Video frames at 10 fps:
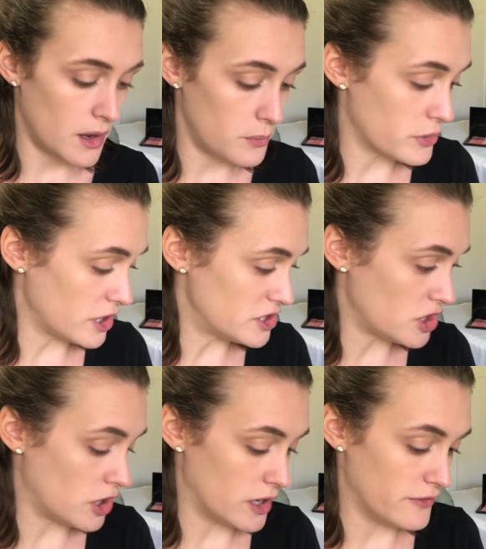brush
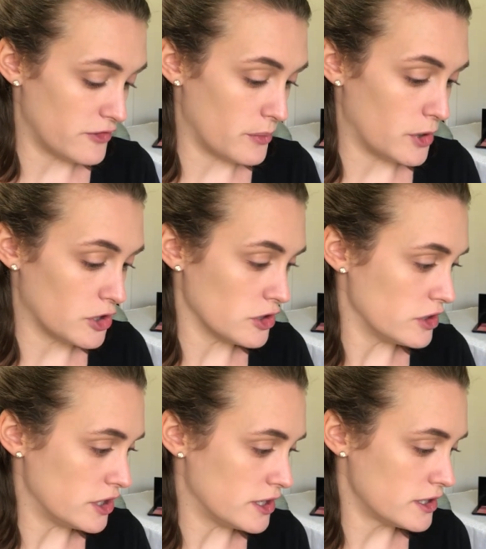on from
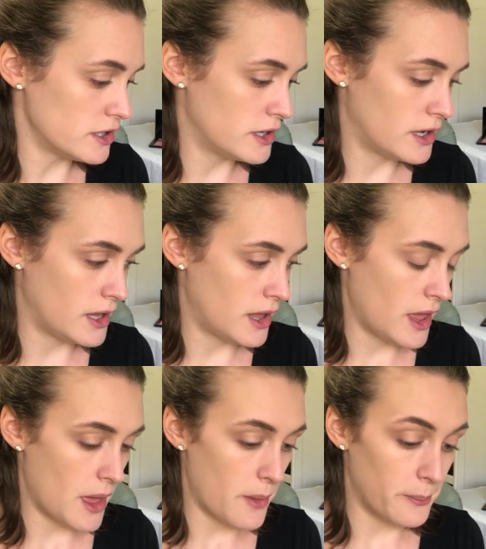earlier.
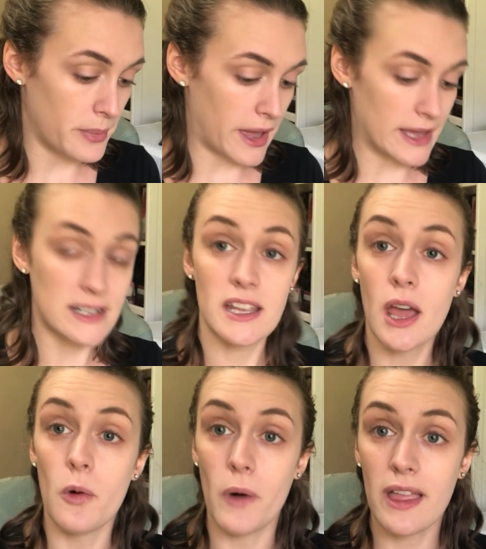But
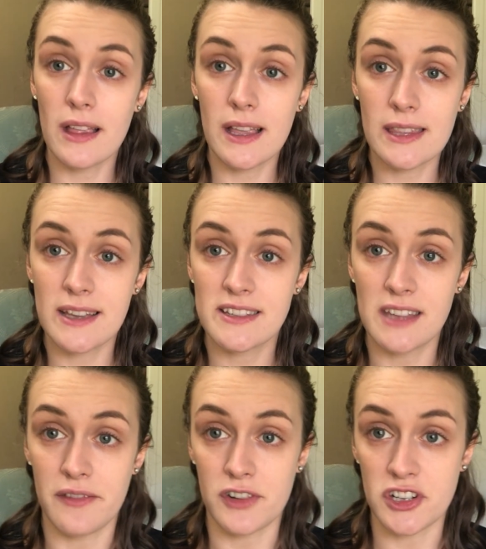while I let that
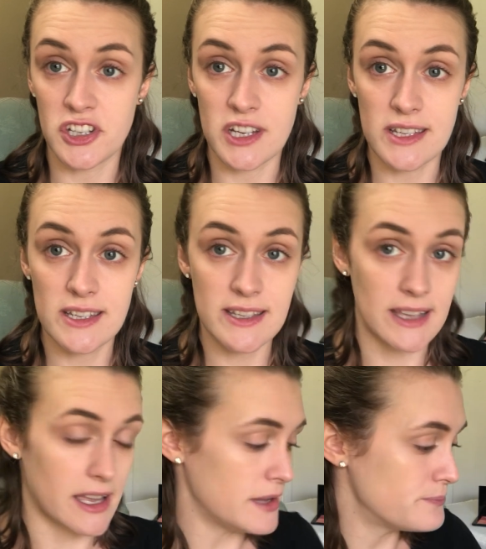set for just a
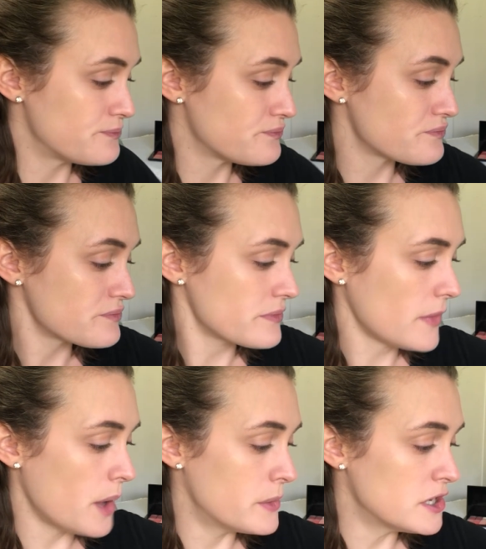second,
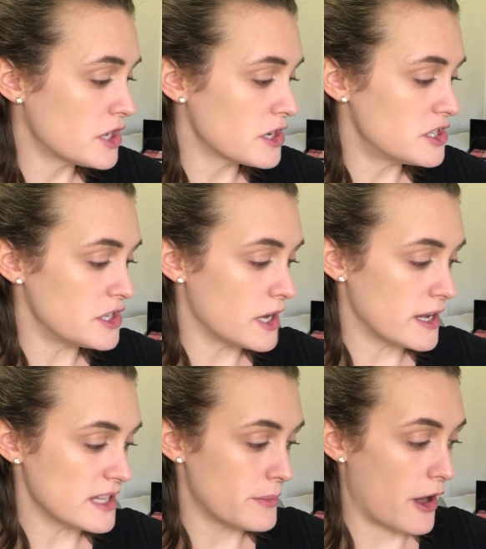I'm going to talk to you
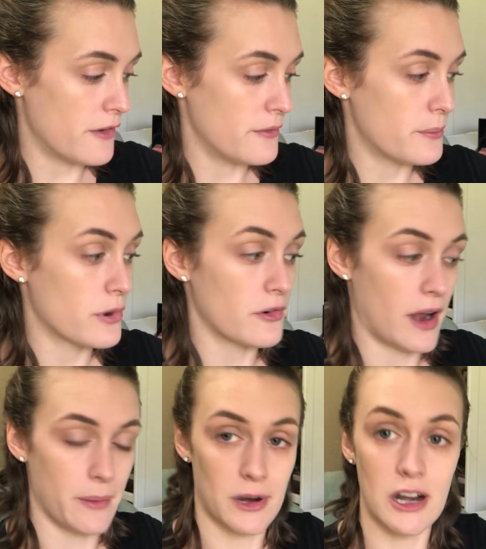guys about
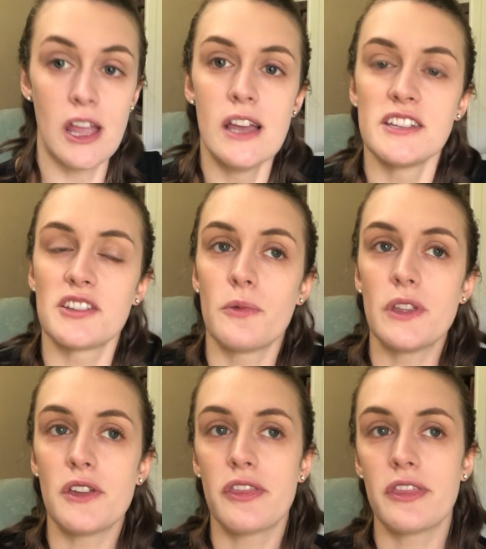primer. So
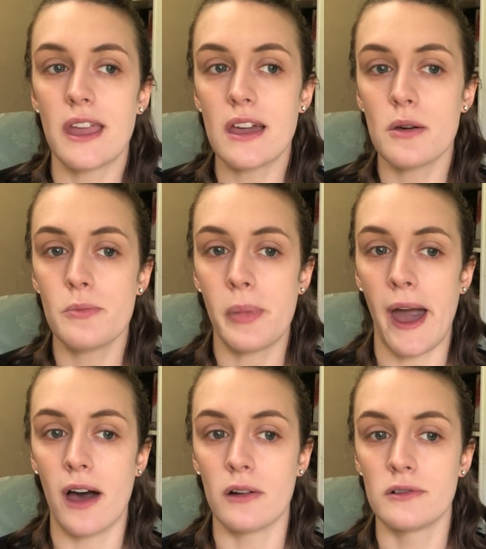when you think
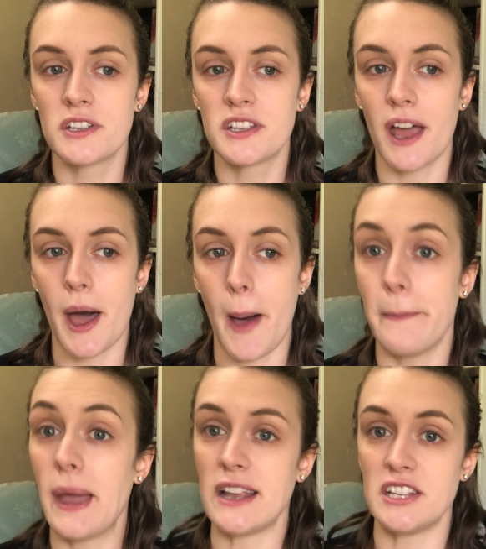about
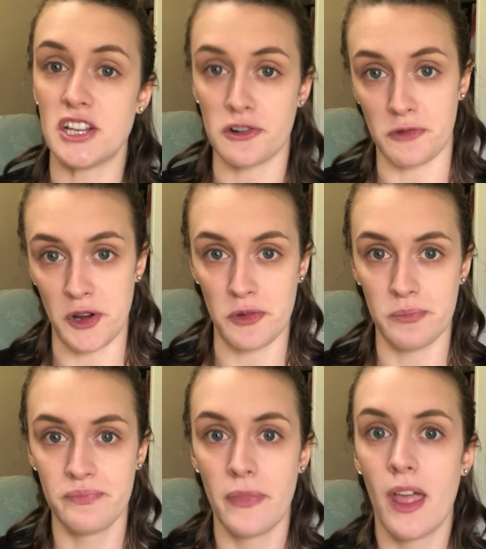painting a room,